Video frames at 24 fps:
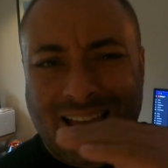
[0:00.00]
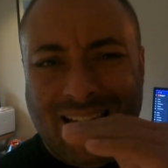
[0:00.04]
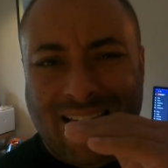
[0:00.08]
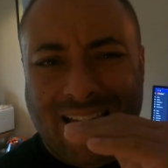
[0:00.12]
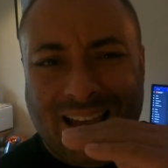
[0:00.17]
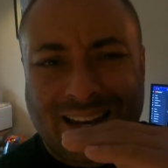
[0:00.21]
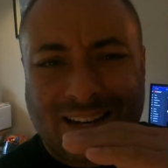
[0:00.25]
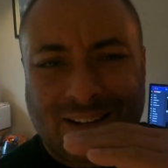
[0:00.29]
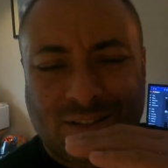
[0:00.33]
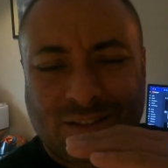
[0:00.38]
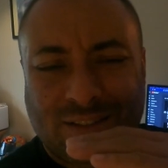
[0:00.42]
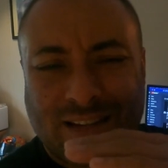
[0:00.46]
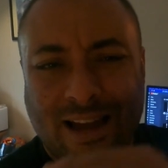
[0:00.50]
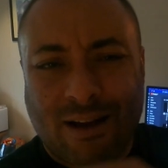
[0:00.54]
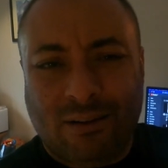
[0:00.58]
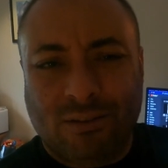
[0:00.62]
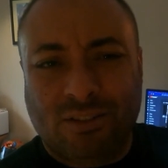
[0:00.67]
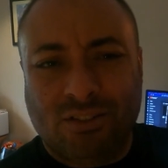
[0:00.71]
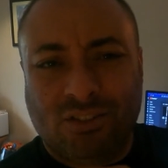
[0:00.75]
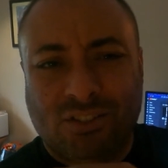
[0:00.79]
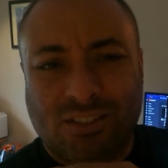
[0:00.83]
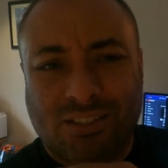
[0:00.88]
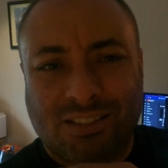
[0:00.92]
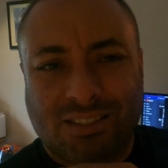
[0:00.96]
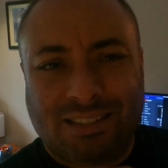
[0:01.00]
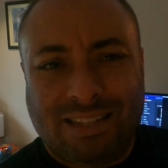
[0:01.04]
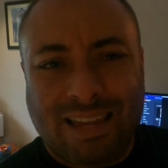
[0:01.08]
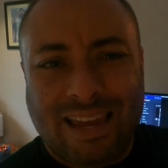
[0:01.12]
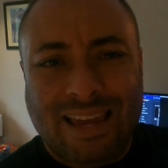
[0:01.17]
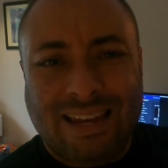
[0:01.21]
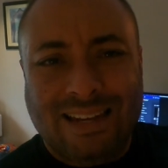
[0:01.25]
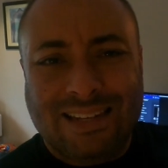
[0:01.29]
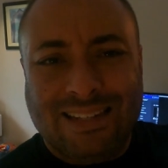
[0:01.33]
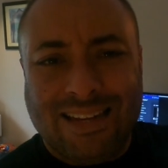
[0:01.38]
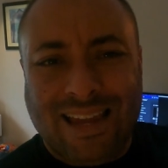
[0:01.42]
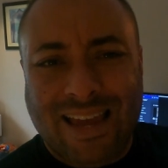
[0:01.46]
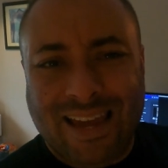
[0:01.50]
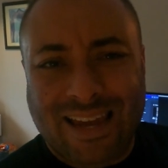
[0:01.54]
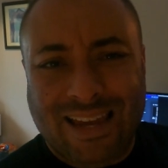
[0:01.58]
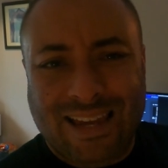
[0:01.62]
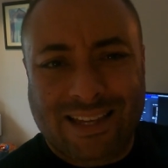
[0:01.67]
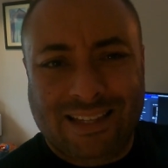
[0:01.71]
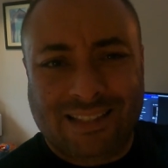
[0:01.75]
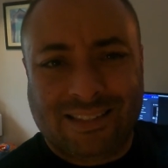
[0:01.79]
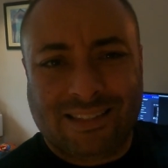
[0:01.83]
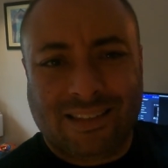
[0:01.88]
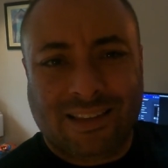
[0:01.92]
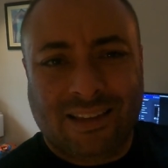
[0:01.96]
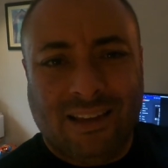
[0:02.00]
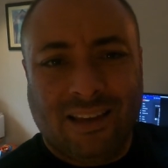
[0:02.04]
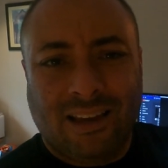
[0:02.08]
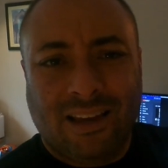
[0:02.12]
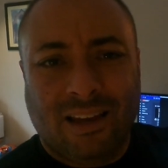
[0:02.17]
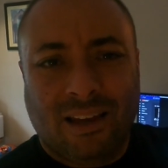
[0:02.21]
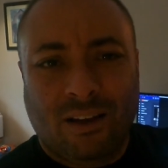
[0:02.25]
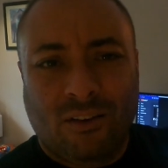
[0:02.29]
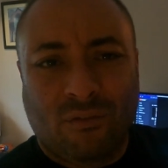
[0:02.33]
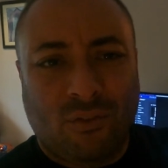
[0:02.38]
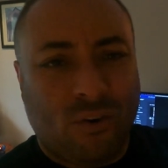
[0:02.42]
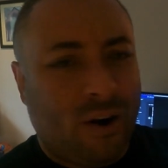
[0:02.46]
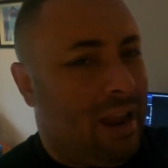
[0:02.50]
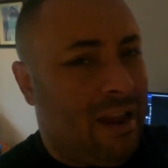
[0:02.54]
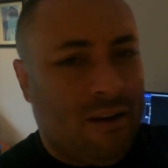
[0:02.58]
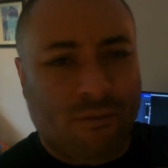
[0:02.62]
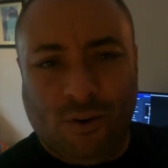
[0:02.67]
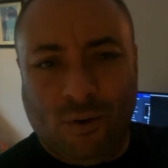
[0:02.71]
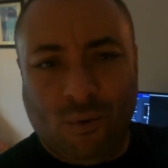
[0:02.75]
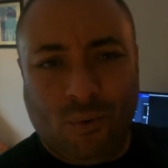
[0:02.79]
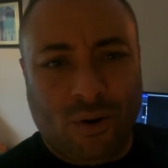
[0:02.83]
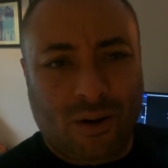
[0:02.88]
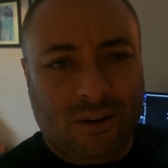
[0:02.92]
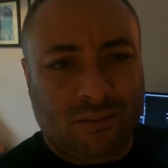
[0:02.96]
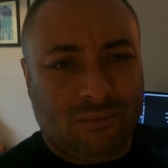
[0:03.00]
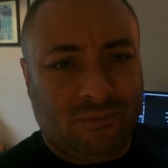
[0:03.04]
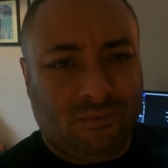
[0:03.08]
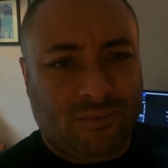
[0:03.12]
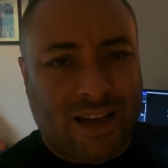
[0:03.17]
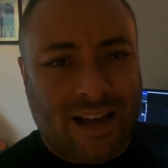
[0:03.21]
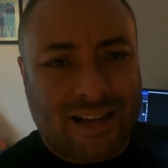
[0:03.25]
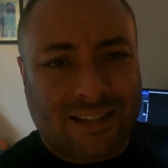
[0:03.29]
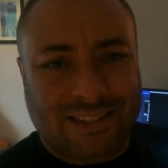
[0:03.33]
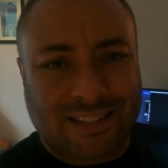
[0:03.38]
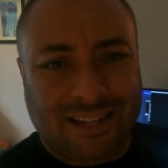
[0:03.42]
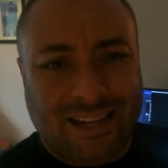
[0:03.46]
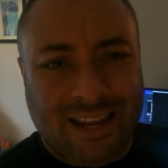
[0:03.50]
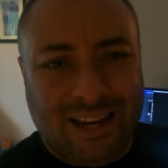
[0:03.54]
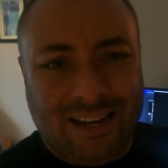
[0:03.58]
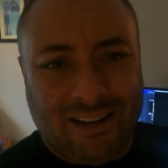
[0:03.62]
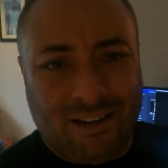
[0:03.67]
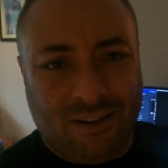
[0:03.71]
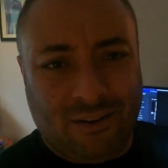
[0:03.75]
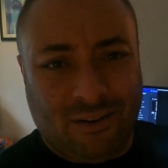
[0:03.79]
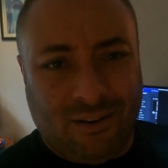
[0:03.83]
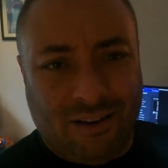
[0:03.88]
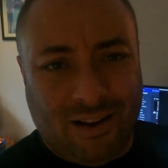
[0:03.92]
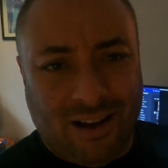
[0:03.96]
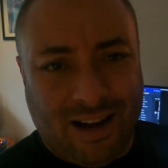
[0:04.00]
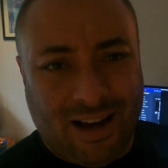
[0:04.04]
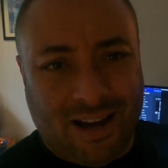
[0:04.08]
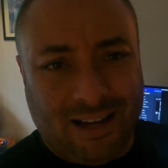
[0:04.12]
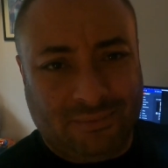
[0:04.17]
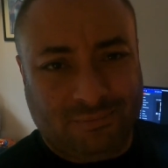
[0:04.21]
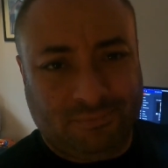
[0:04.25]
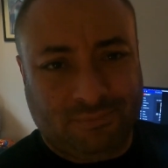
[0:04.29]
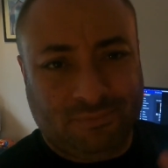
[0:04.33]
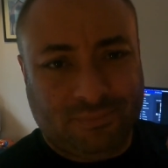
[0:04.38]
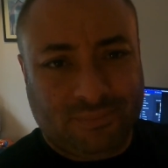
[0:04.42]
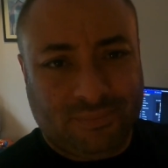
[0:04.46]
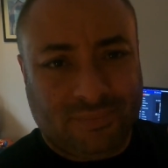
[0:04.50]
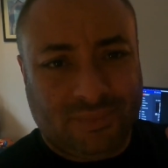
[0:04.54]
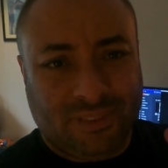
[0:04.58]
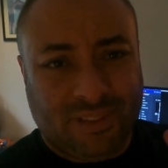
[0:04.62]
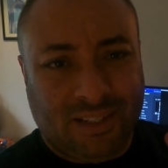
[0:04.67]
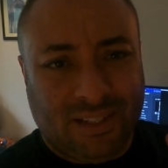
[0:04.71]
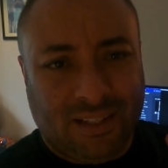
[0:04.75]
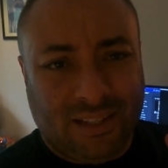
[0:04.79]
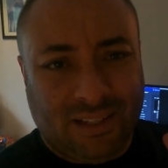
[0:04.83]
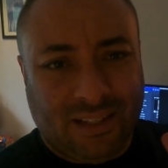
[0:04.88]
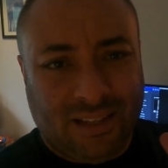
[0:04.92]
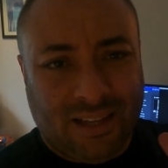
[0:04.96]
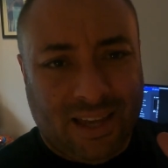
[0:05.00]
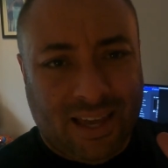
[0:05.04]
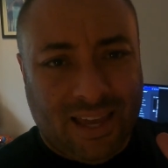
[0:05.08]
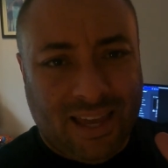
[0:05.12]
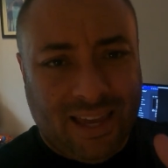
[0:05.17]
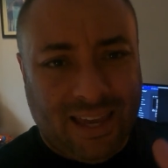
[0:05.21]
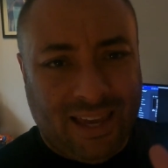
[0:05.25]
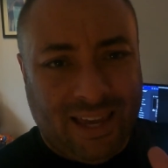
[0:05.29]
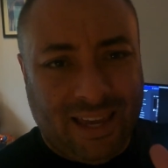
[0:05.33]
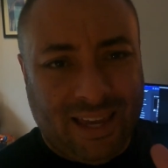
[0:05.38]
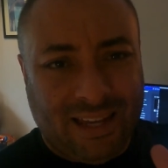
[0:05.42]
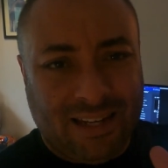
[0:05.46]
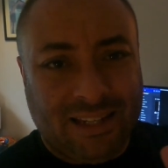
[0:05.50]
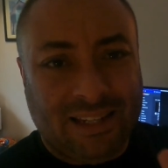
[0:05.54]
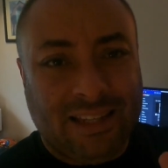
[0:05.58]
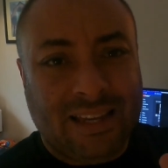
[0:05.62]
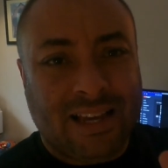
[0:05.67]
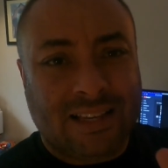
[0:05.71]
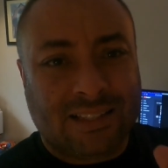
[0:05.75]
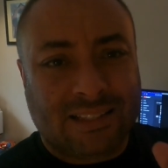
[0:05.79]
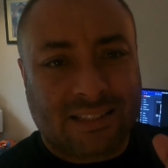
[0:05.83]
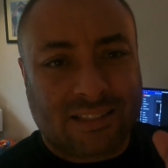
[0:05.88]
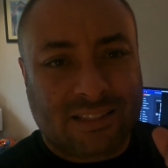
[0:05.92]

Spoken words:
and they're down to just 10 days for everyone, vaccinated or not. And yes,